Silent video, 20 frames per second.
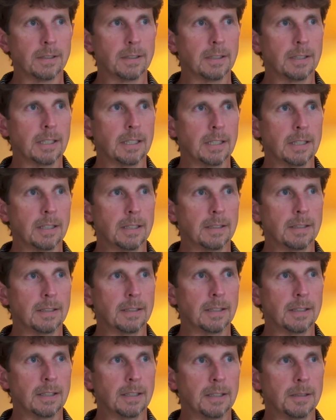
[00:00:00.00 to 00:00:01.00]
and
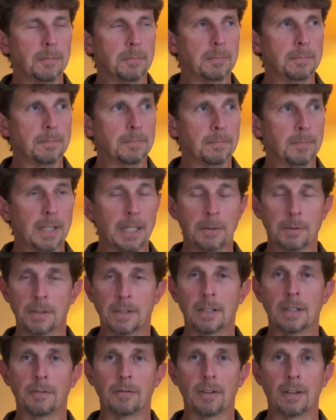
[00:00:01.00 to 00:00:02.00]
that was
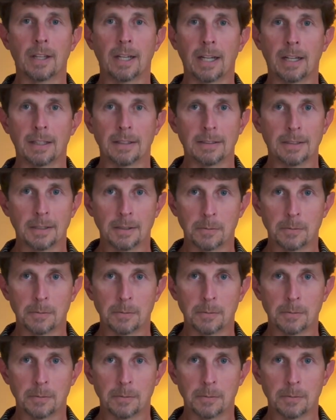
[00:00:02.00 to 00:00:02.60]
enough of that. It was